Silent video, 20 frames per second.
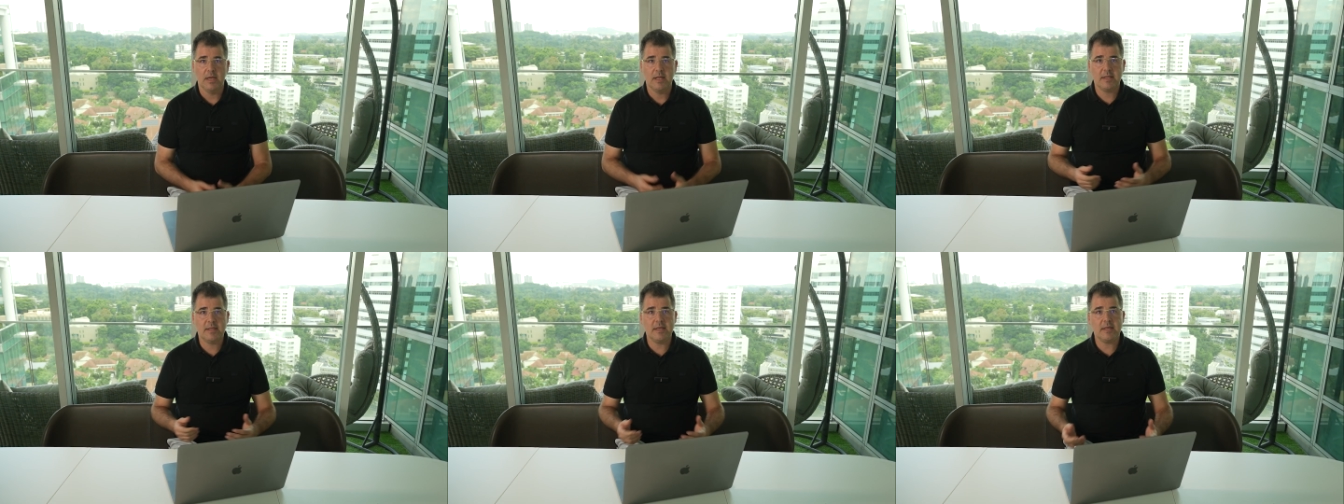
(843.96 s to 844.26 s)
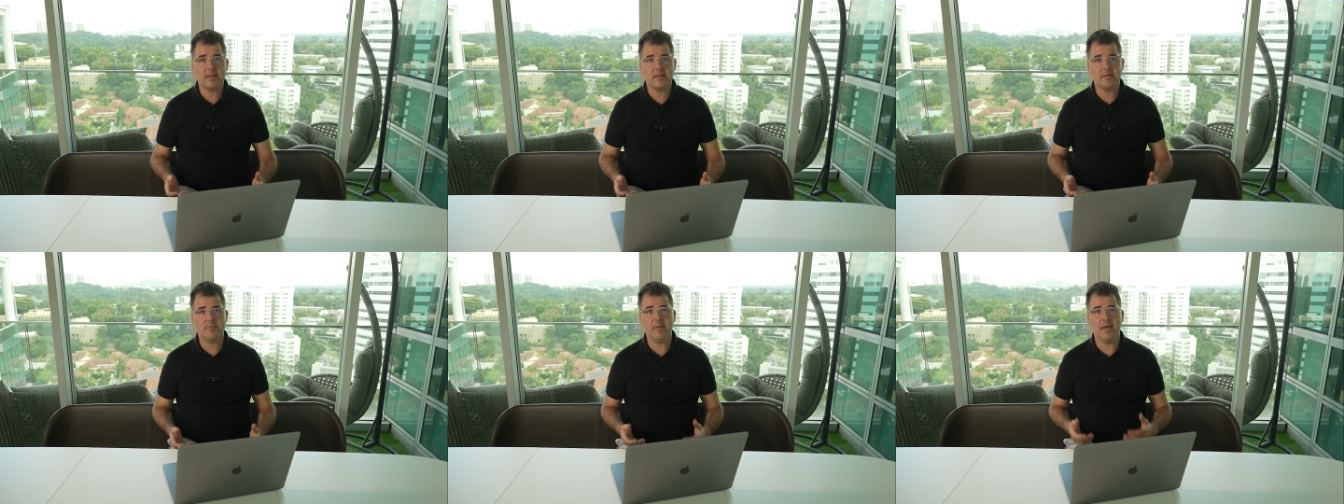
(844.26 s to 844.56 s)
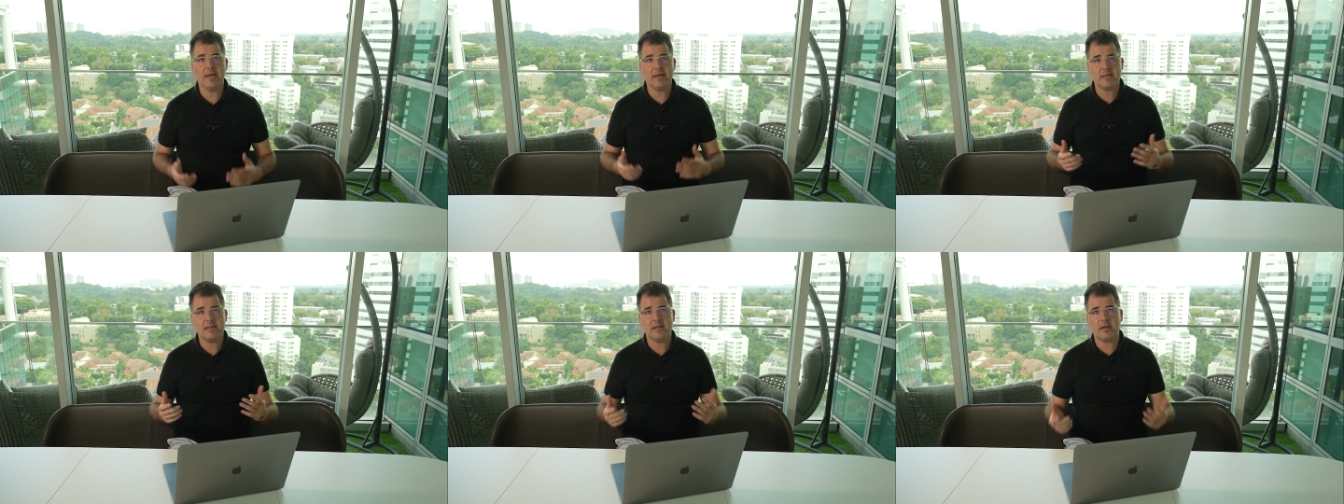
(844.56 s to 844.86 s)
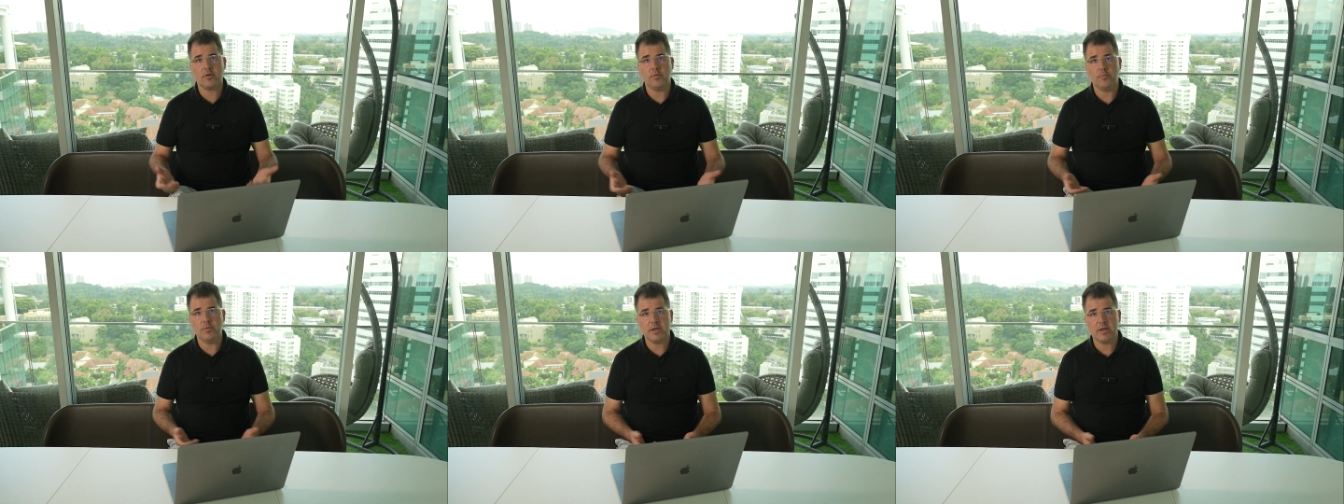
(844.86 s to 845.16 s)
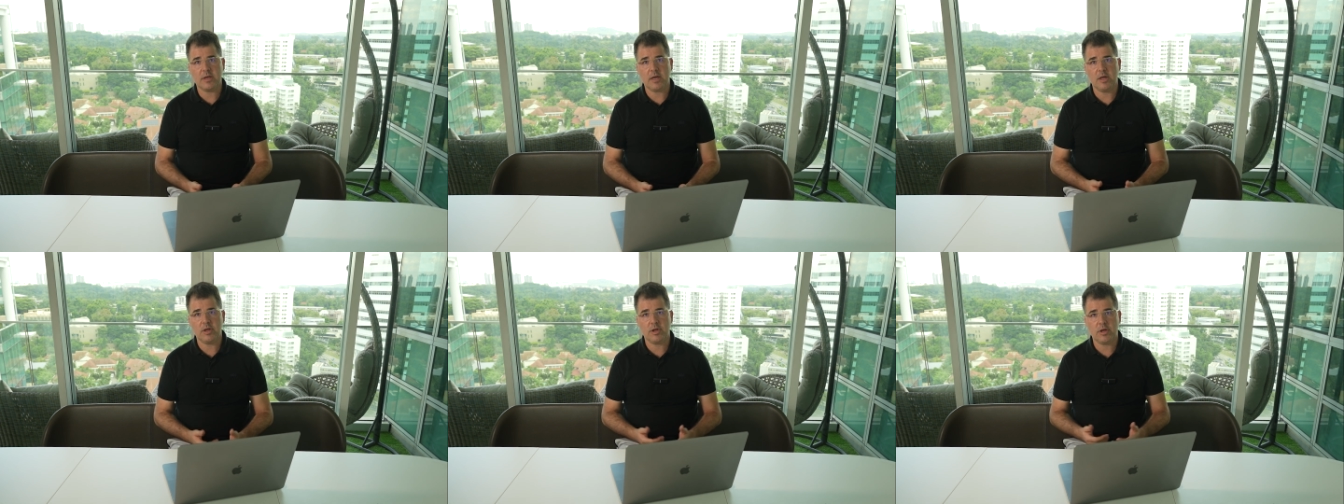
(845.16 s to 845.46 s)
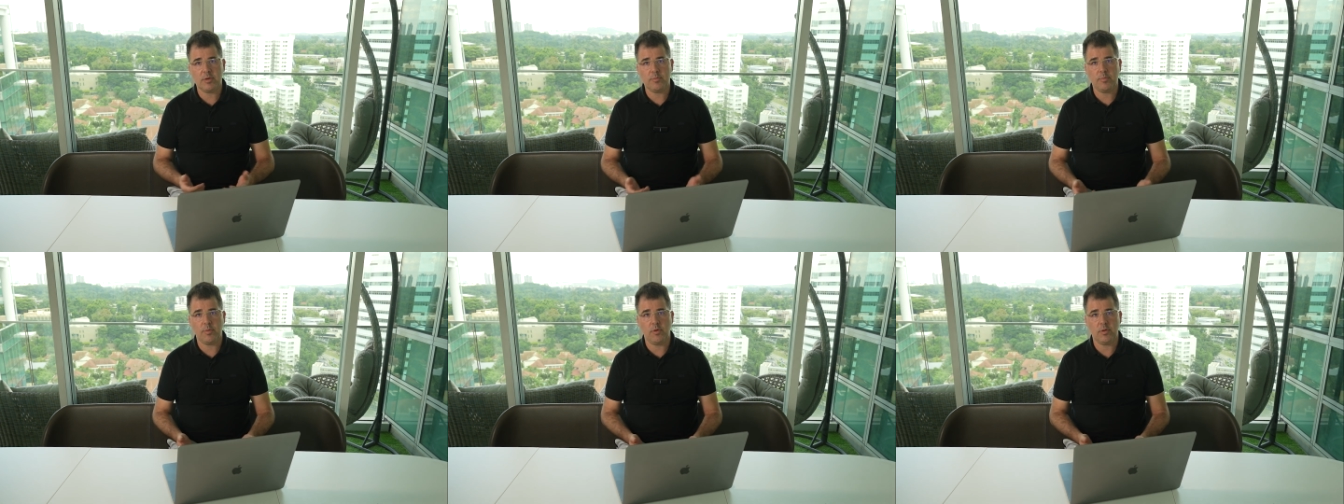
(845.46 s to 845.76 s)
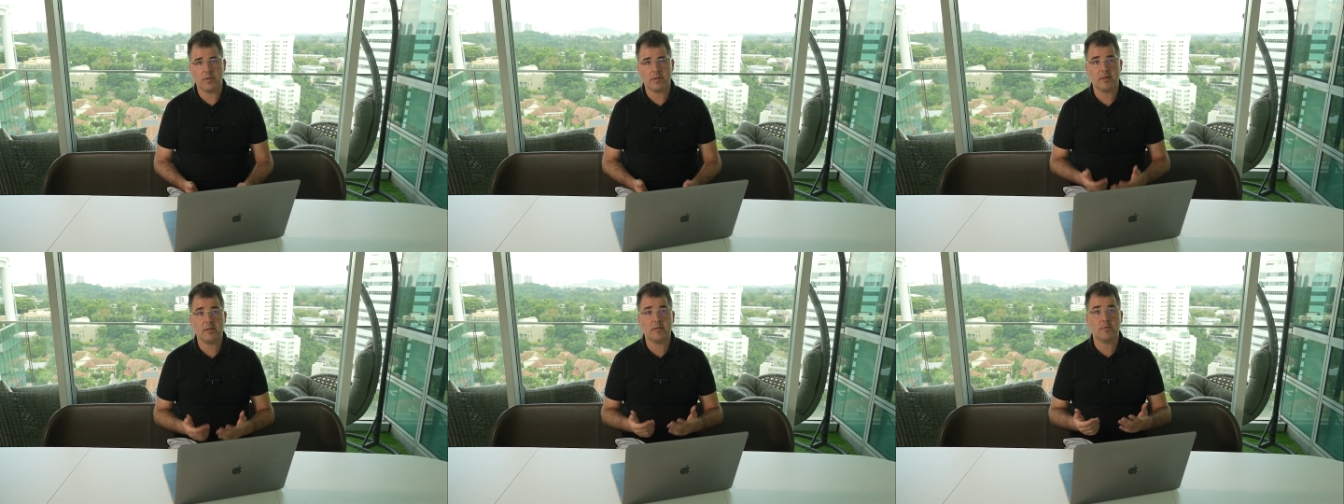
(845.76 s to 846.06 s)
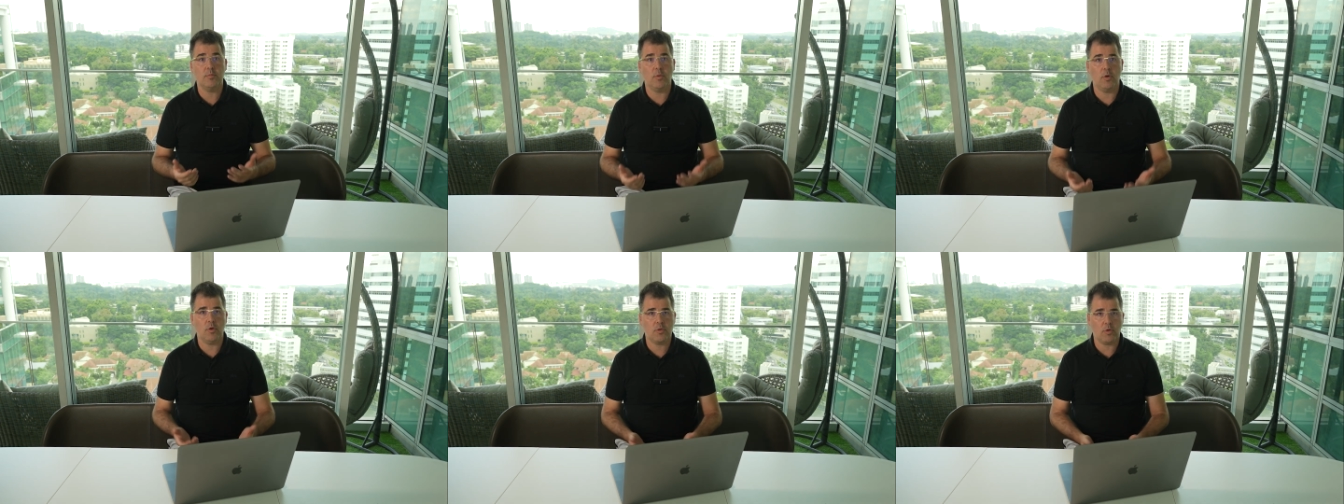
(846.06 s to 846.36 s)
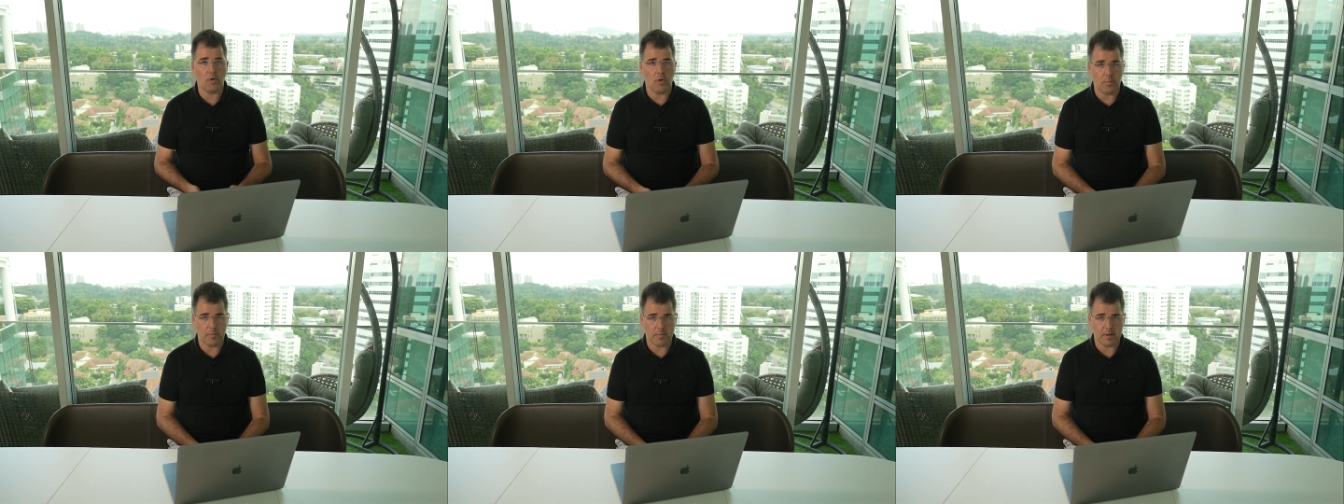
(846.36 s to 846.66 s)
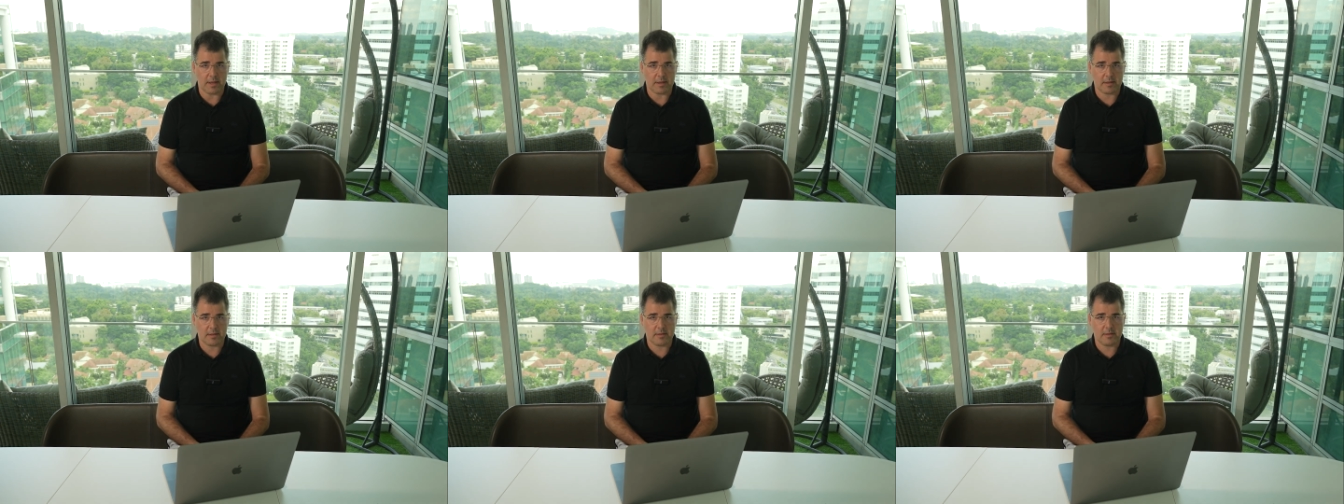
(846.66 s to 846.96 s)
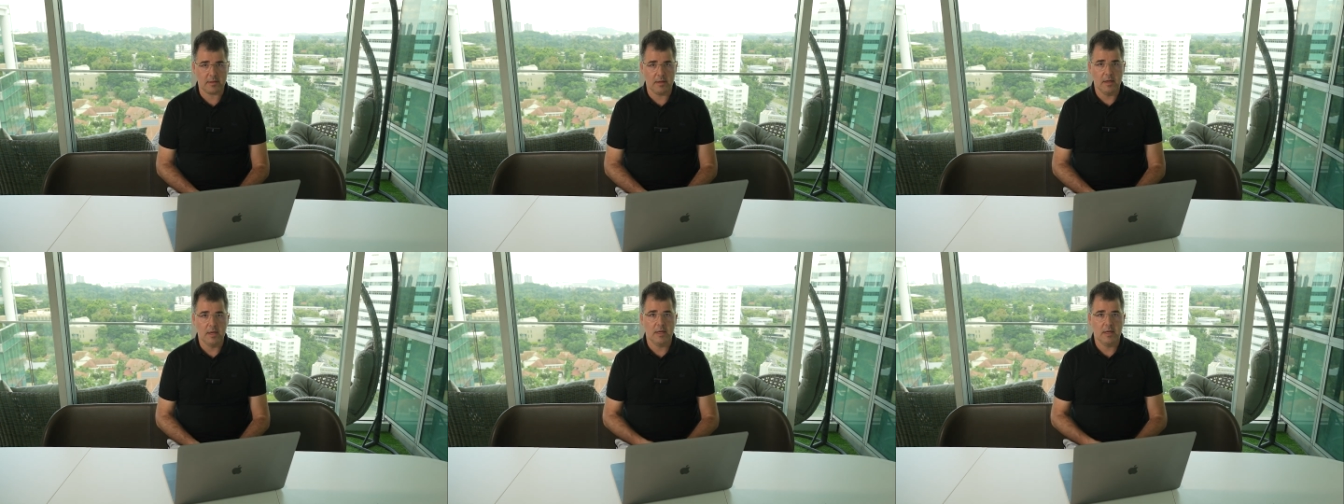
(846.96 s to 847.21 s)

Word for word: This makes the communication process more complex.